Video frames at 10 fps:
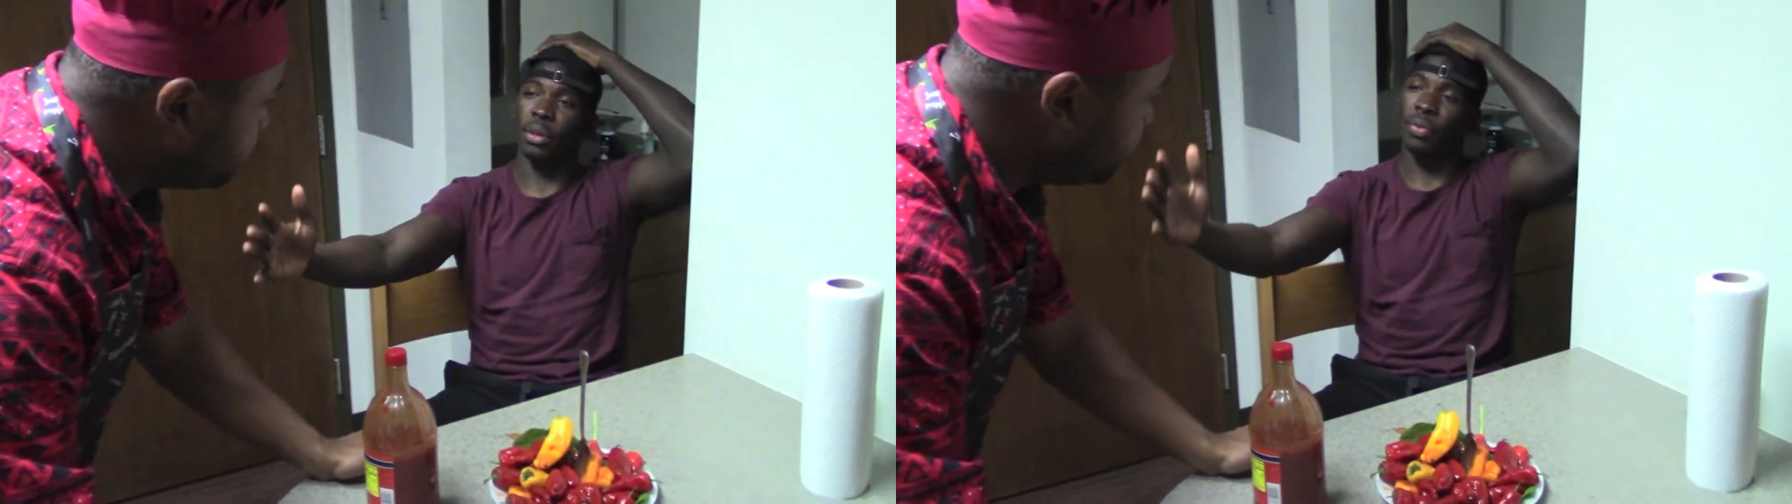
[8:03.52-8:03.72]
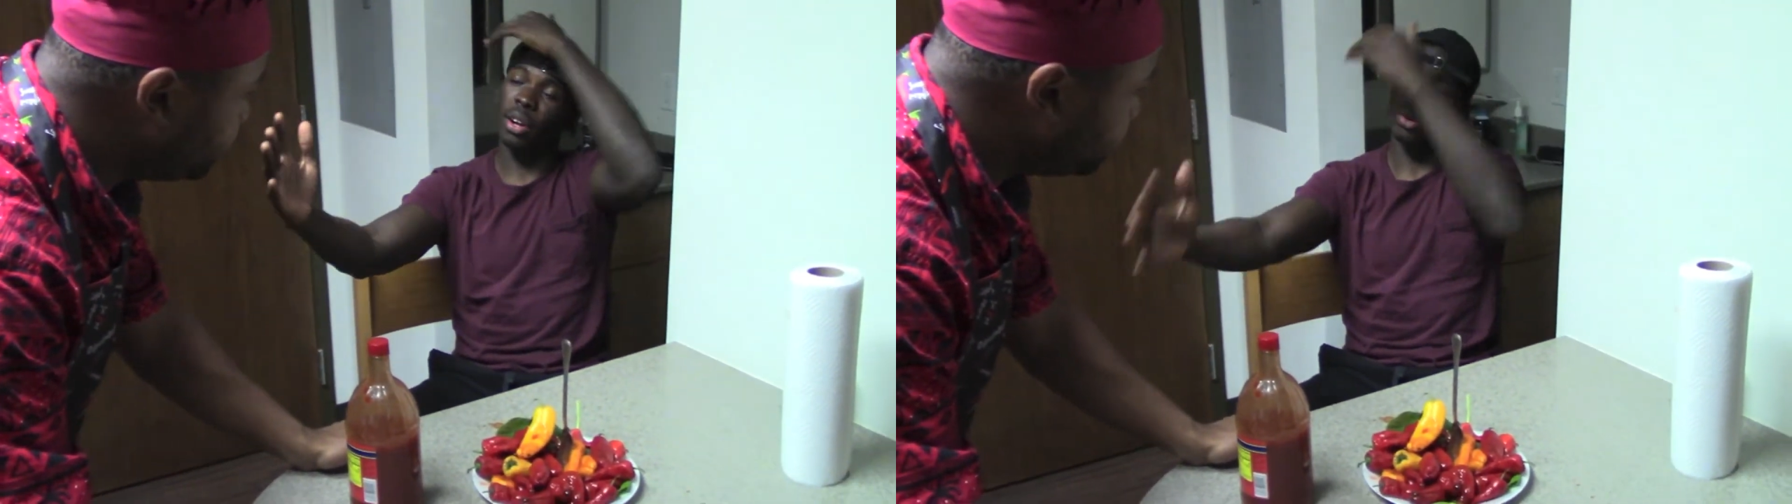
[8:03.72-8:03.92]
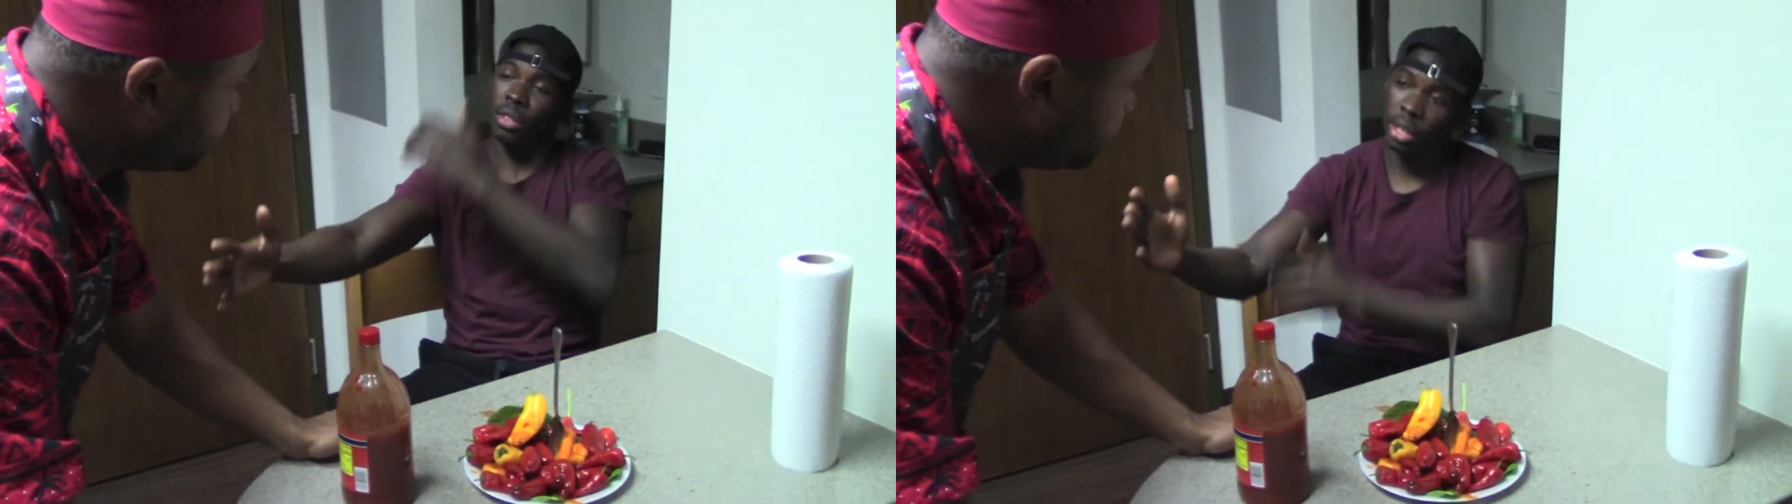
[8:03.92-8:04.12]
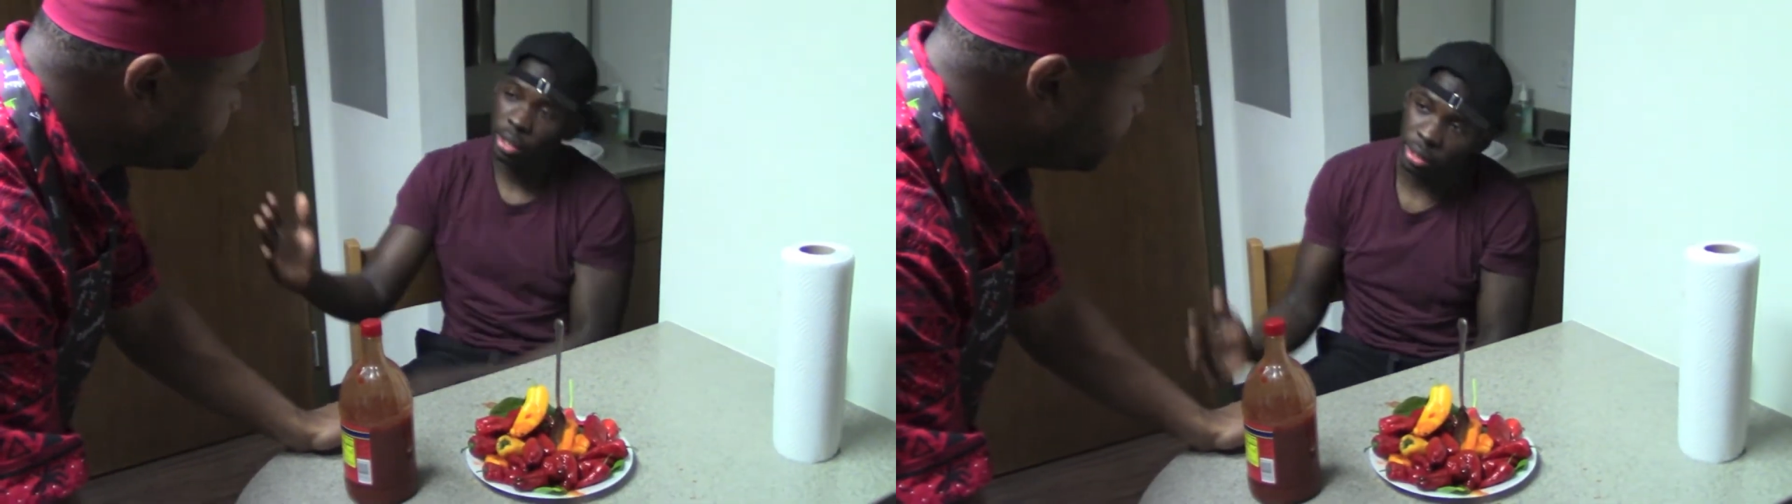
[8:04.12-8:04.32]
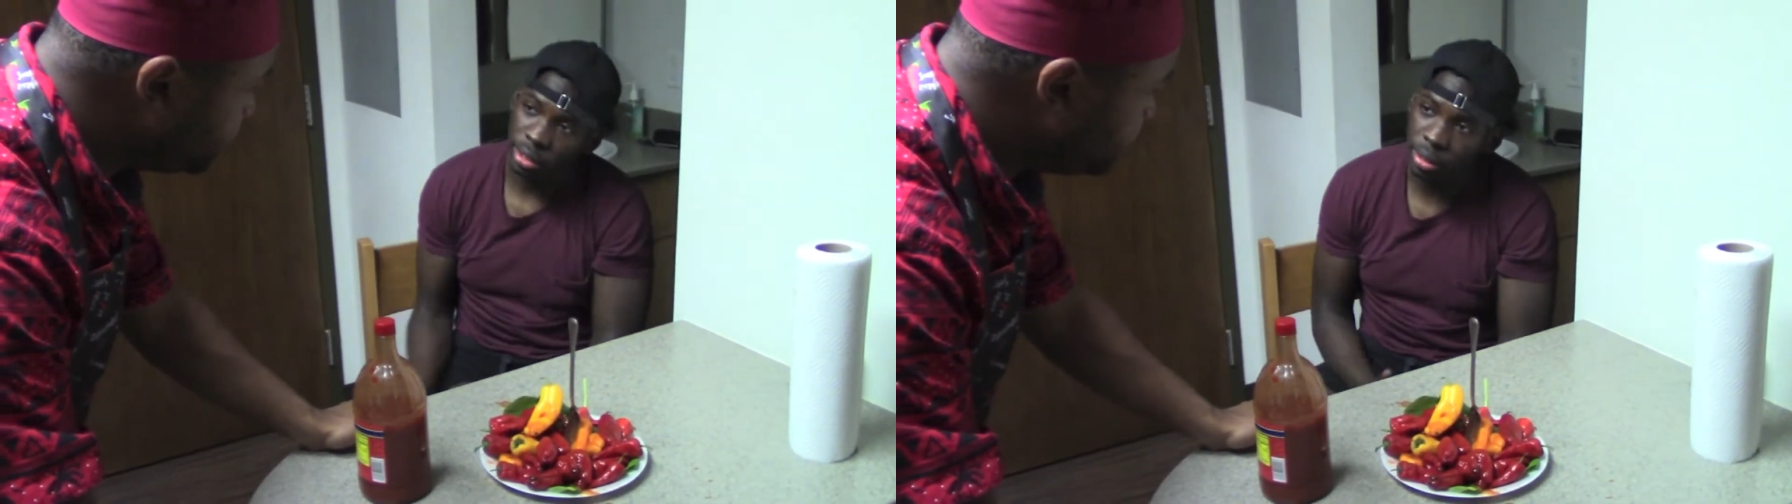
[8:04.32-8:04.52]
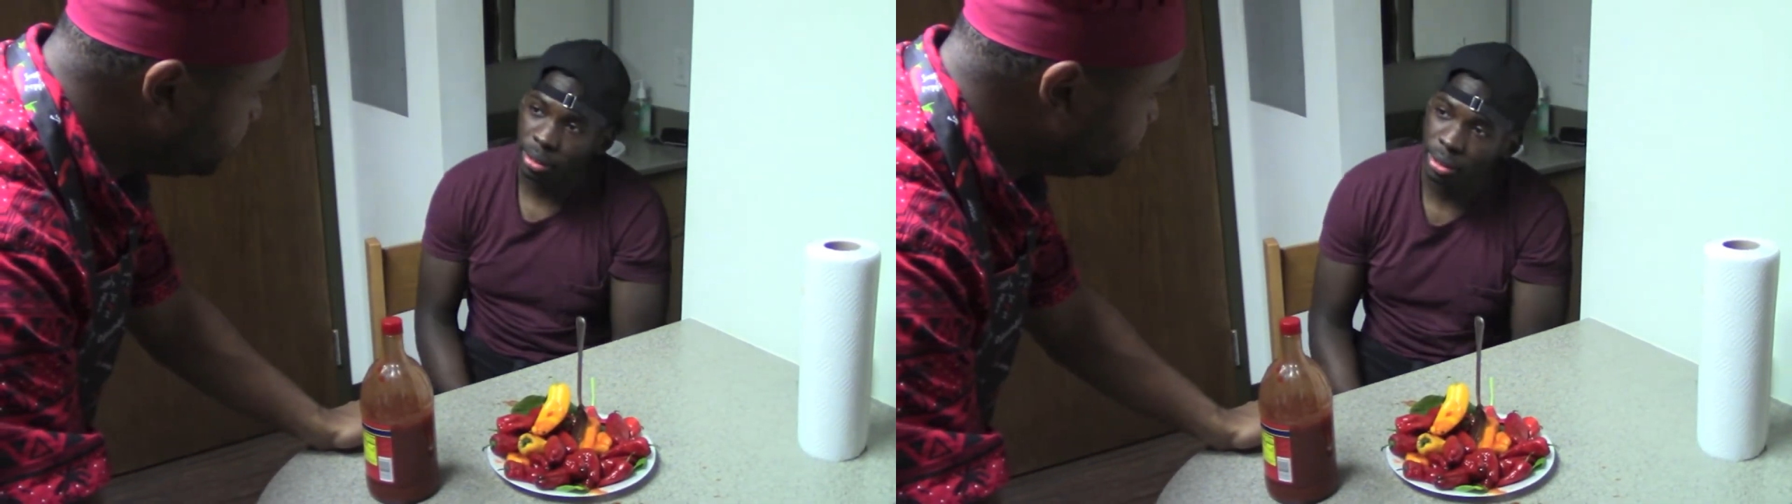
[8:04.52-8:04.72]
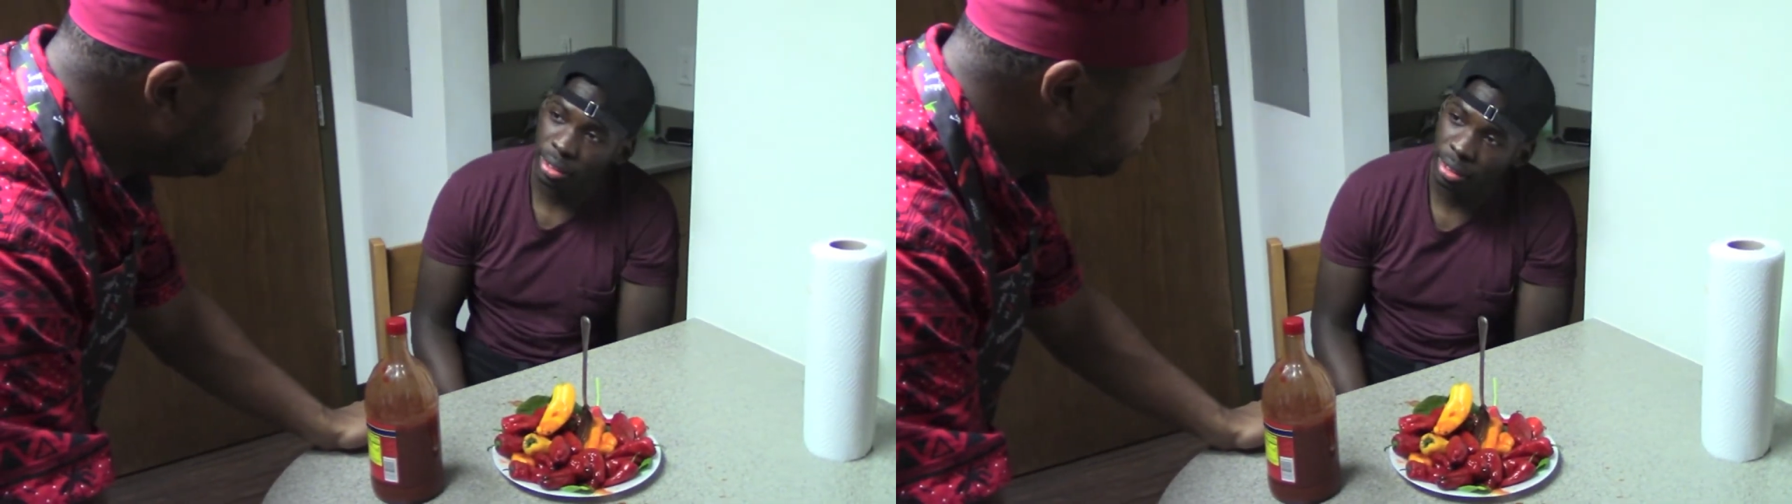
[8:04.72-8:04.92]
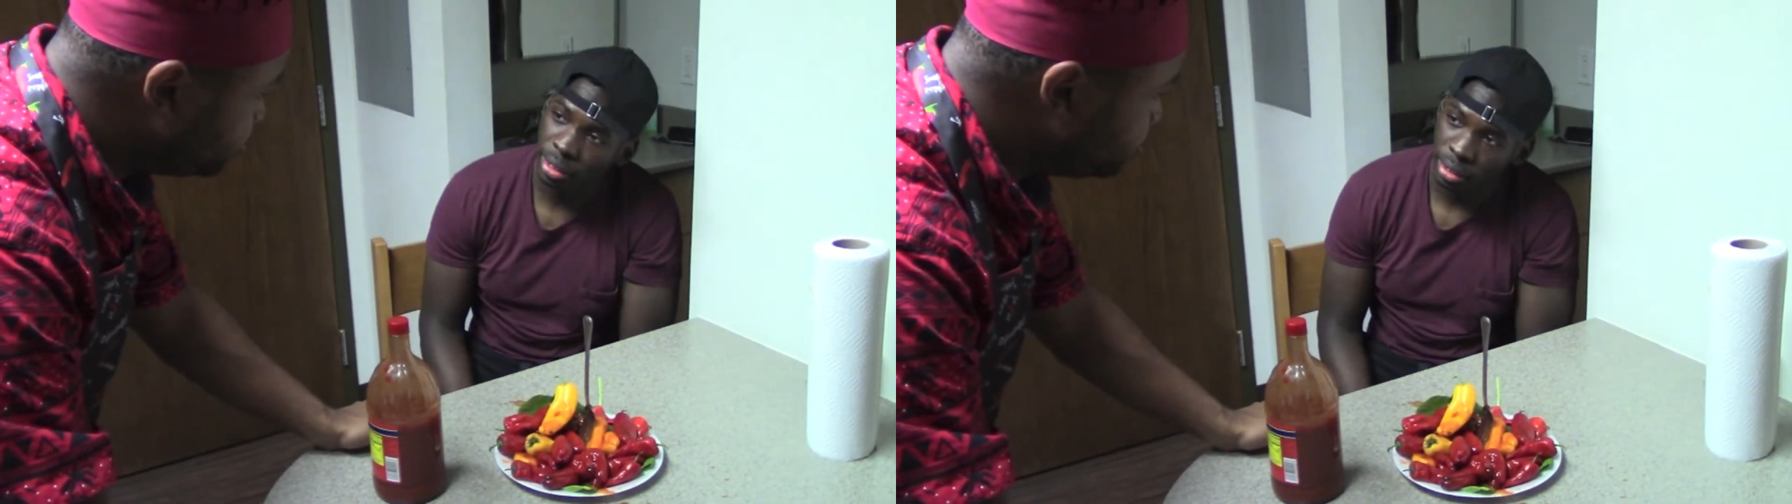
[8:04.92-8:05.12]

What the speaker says: If I don't like your signature dish,